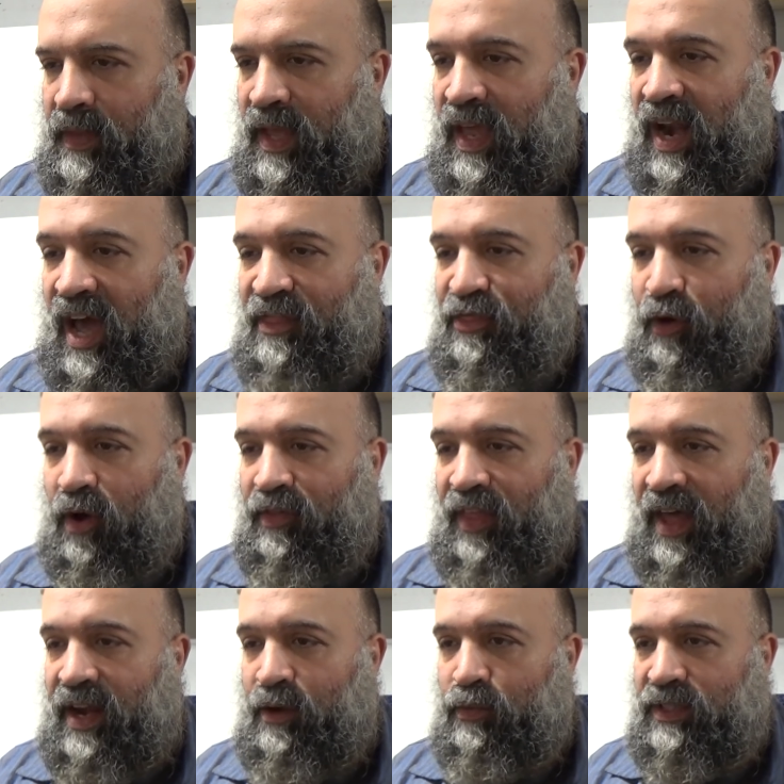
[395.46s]
And I thought
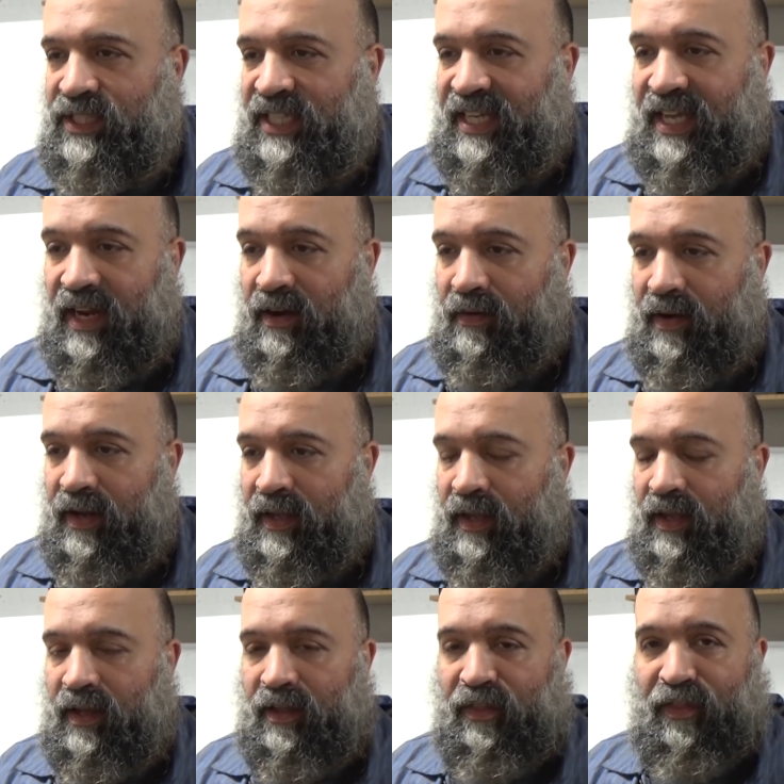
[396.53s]
that it was the
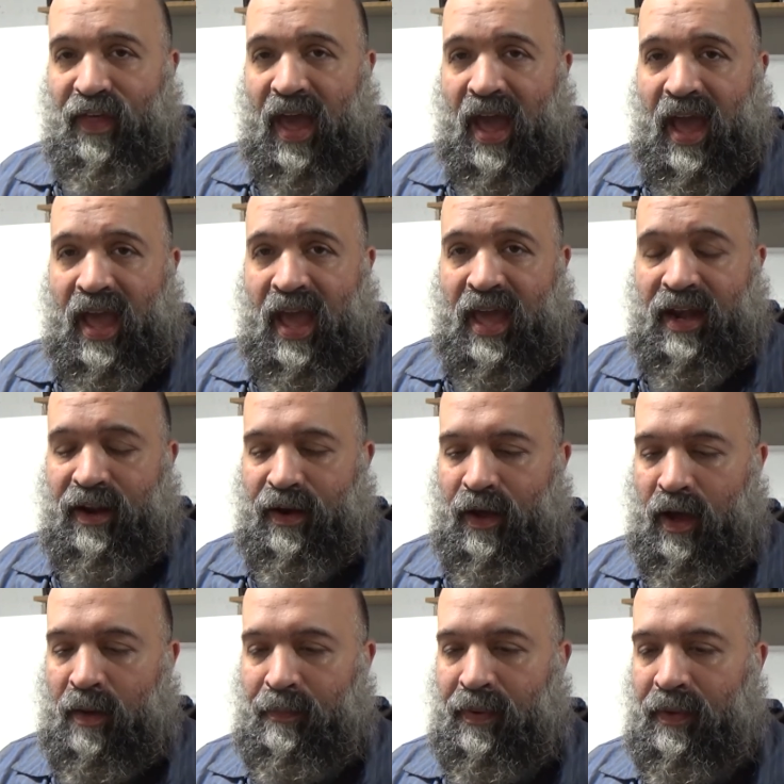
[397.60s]
gearing that ended
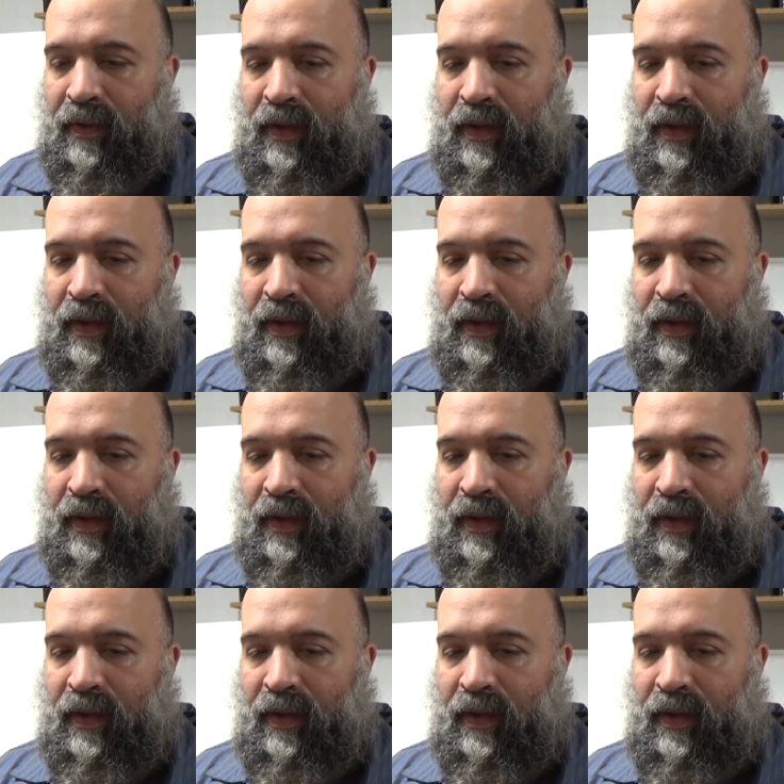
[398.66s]
up